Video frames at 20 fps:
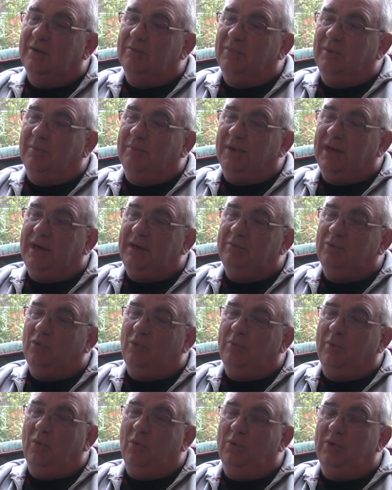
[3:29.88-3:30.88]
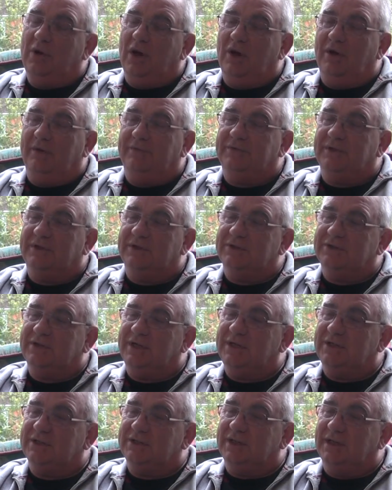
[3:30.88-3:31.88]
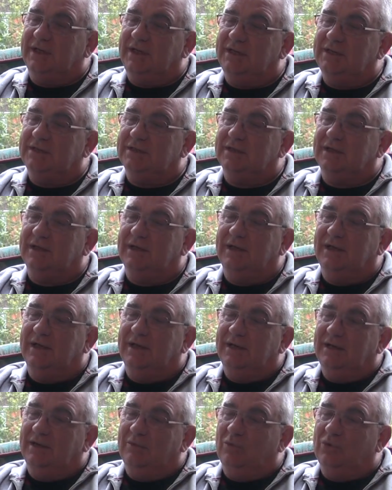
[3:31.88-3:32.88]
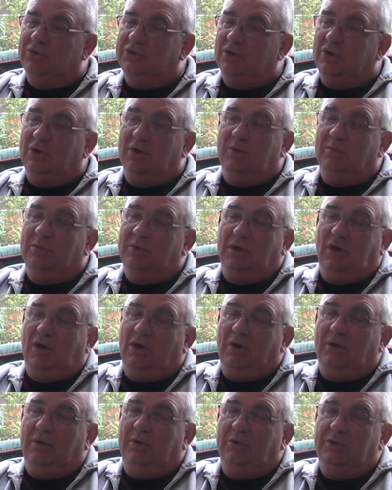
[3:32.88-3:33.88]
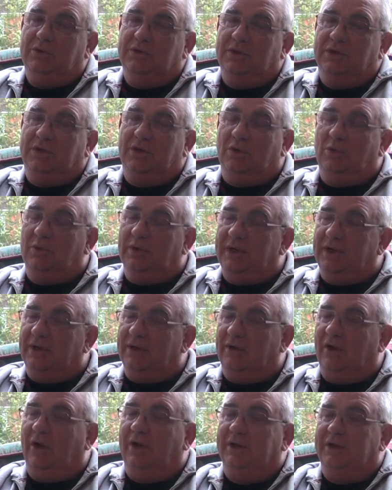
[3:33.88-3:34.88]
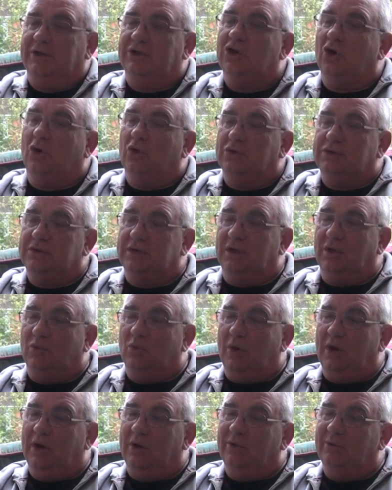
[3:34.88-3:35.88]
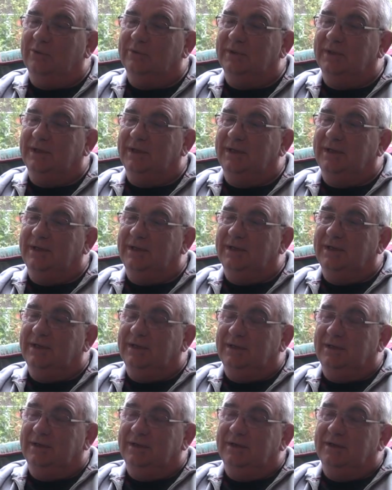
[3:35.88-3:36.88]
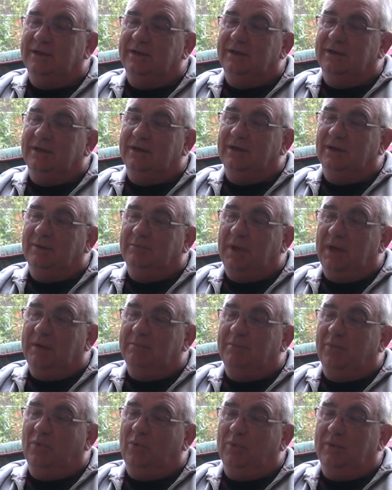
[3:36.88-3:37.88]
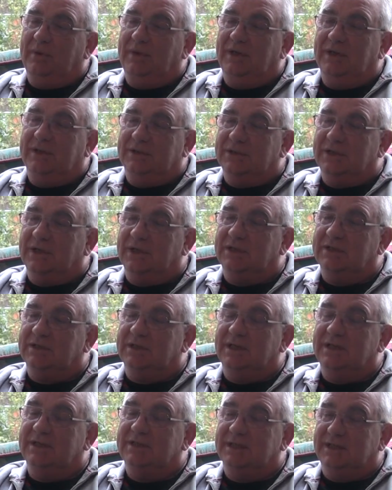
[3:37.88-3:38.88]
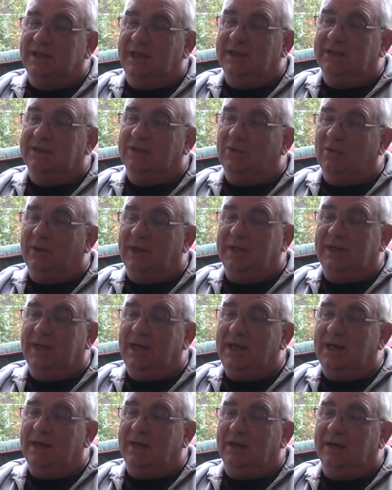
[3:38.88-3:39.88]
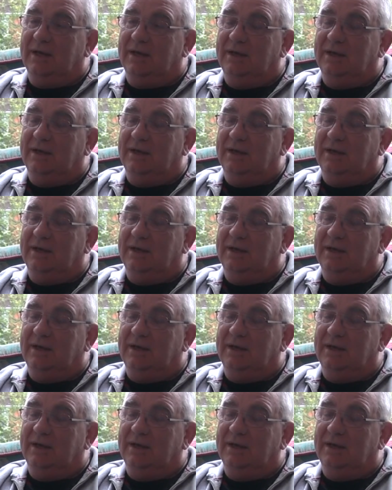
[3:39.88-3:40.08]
but people born after the 60s, which I always call it the toxic world, have been born in the 60s and they're dying now.